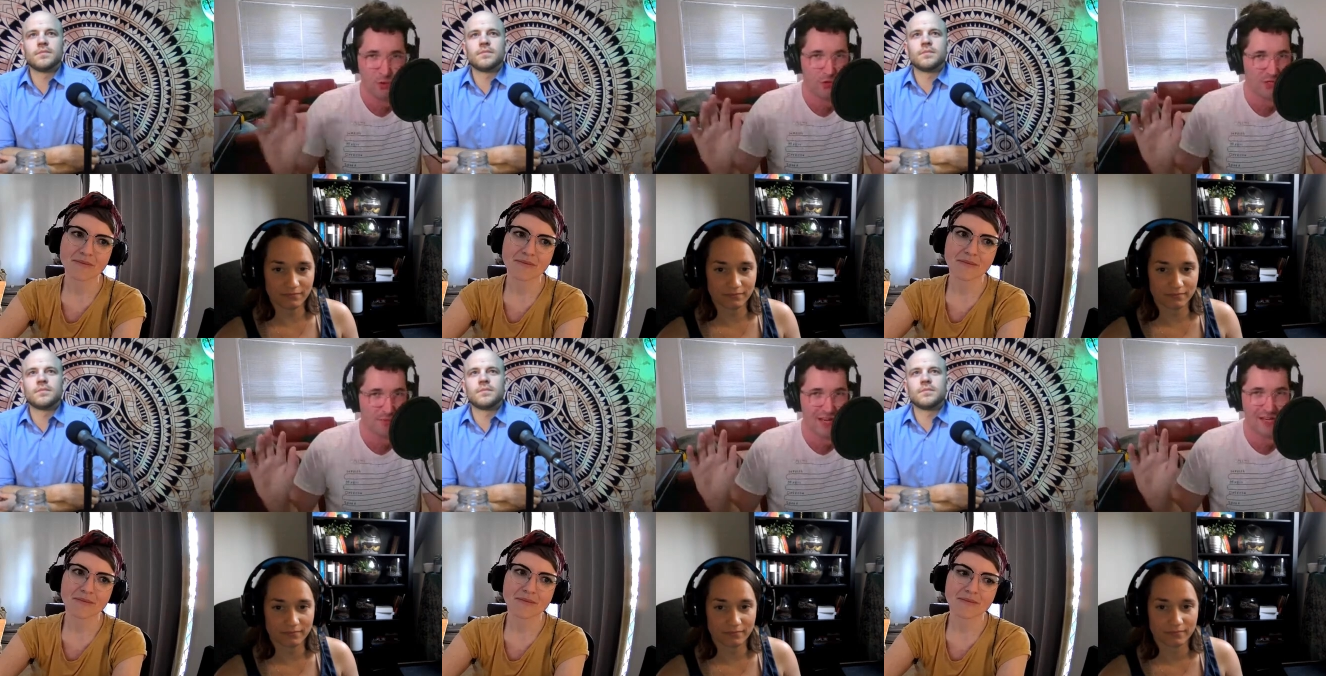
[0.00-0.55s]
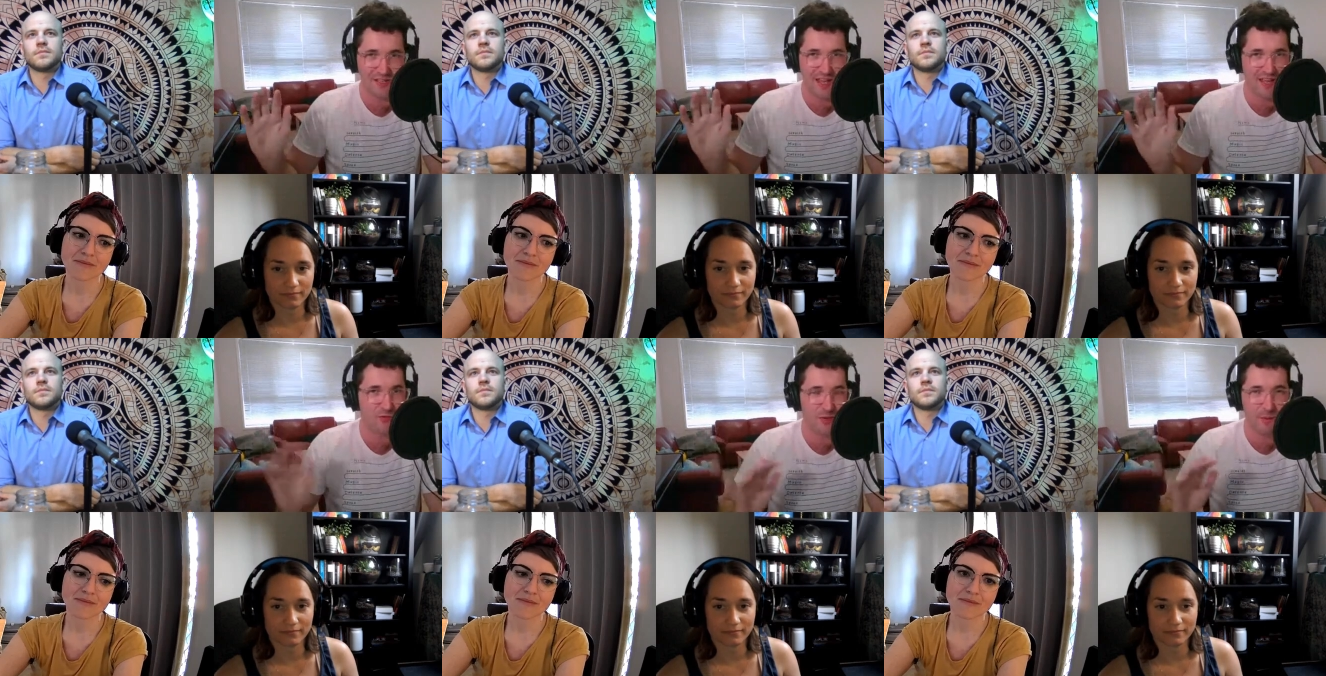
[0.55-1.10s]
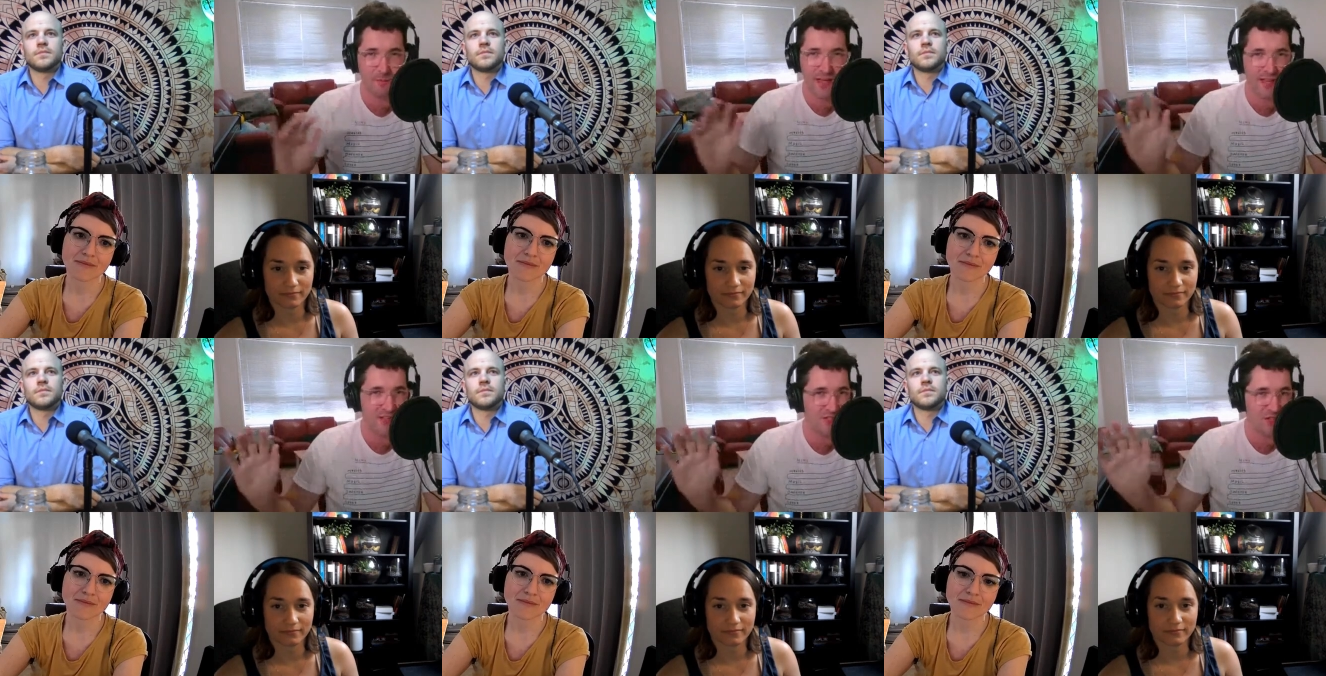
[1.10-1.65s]
Speaker 1: of horsemen into entering a
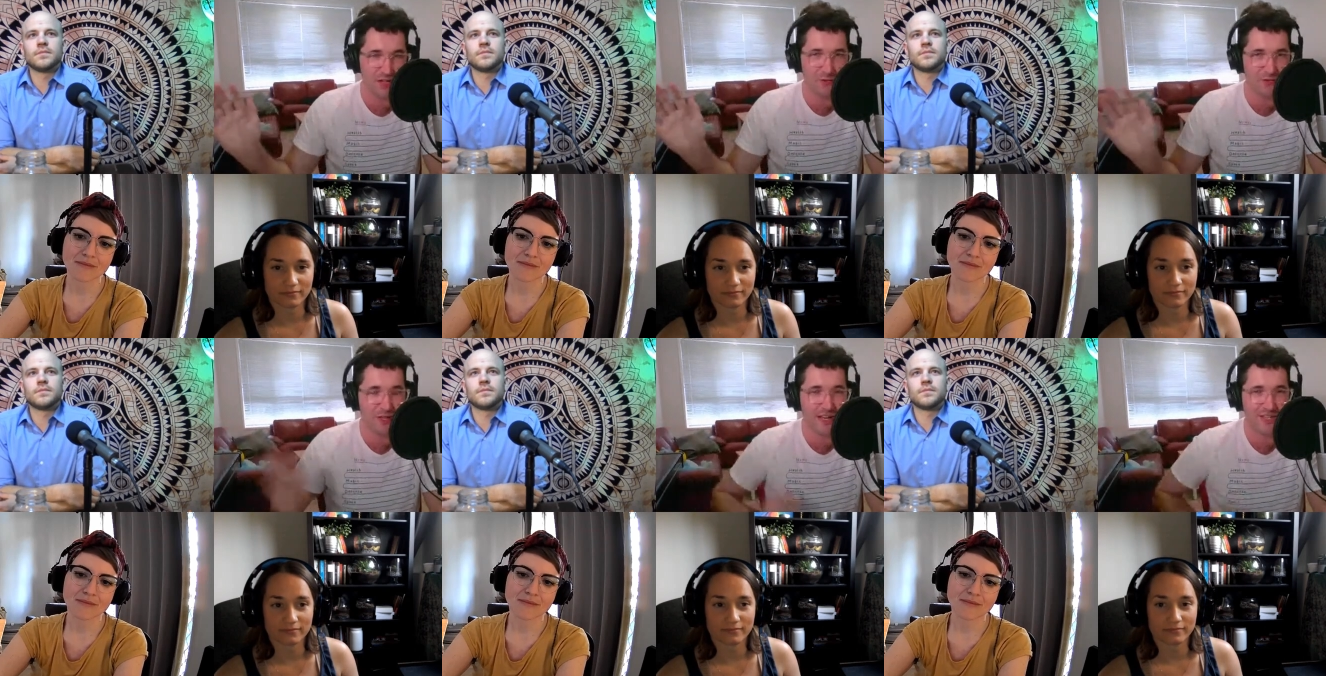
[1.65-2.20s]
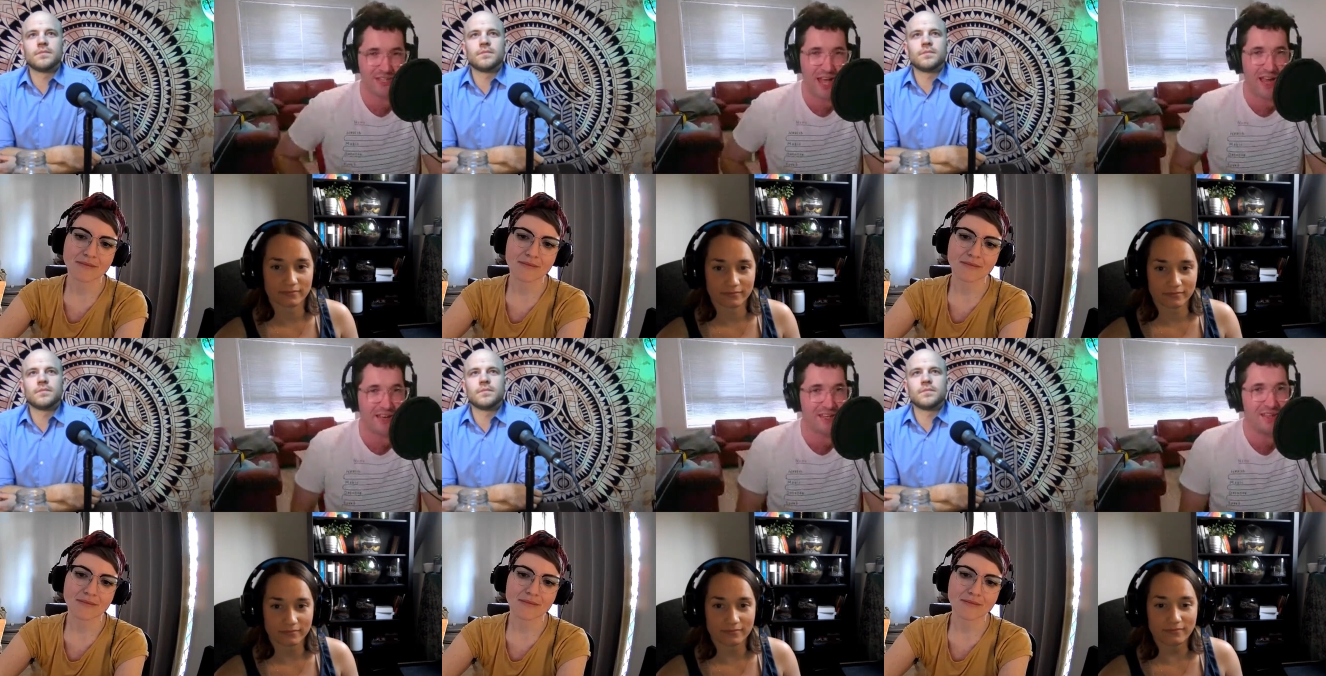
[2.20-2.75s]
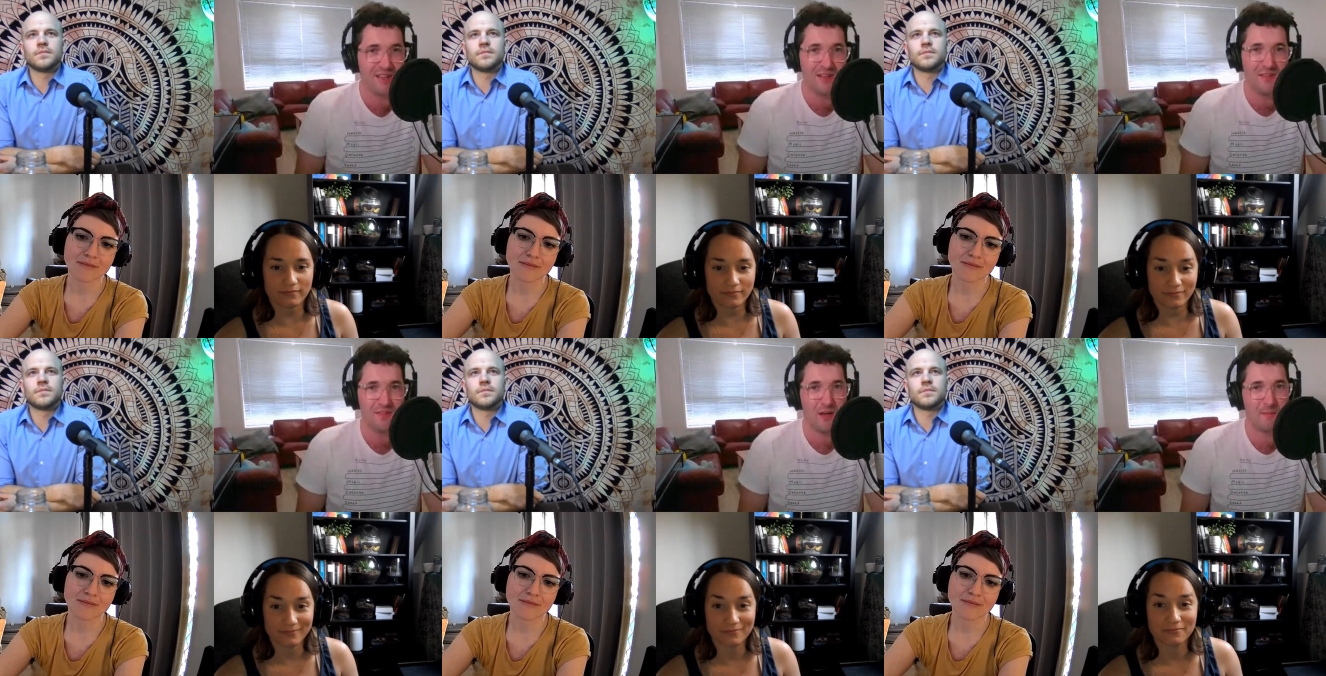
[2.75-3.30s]
maze so they couldn't like attack
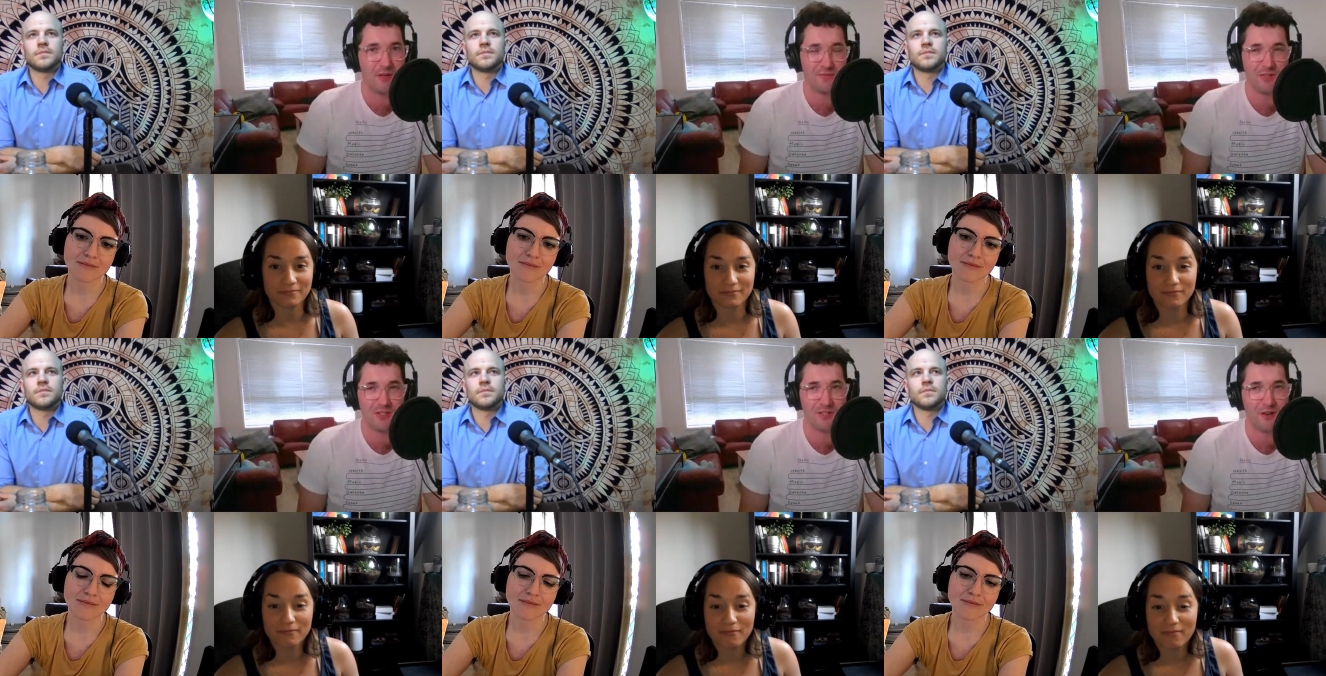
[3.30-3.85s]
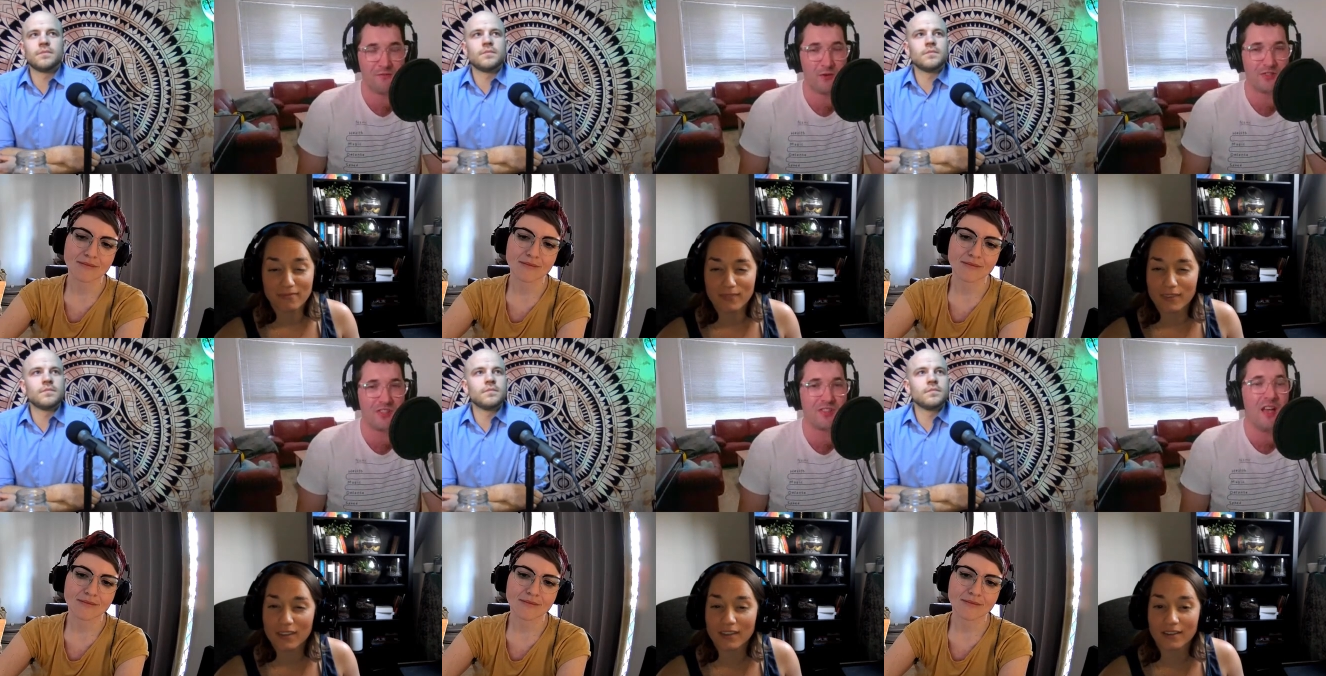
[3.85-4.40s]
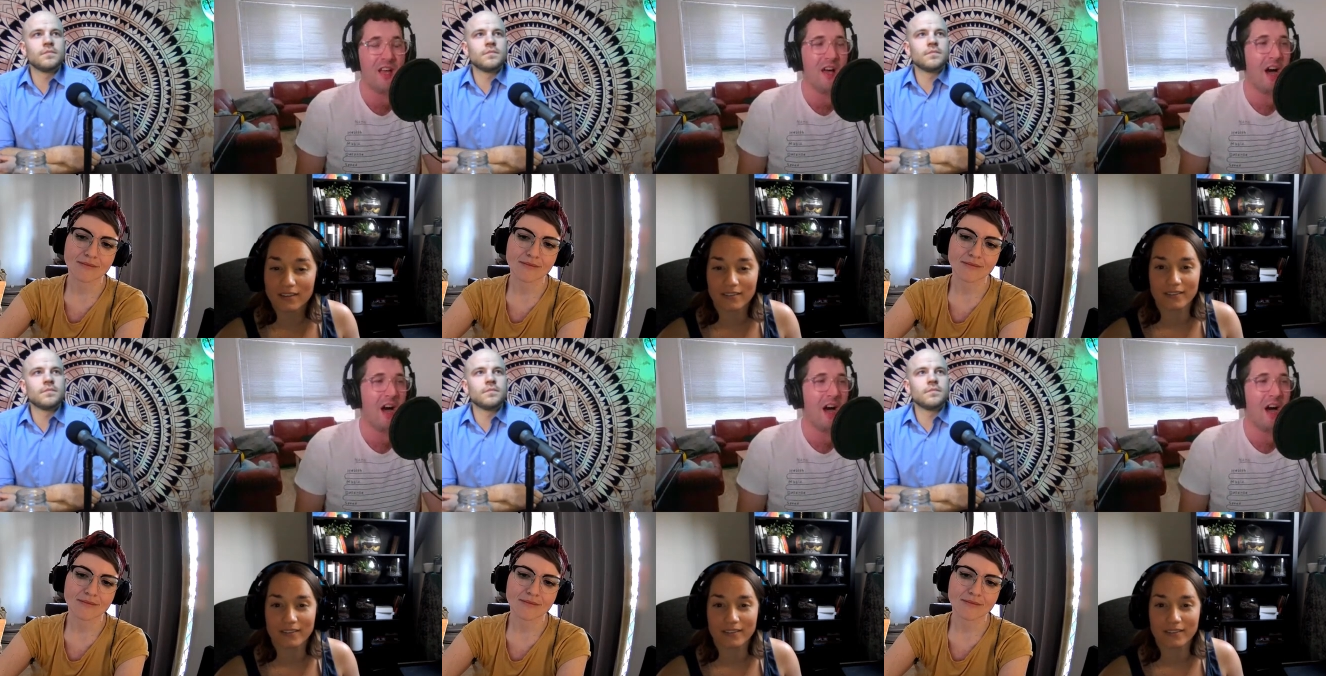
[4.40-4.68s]
a bunch of military forces.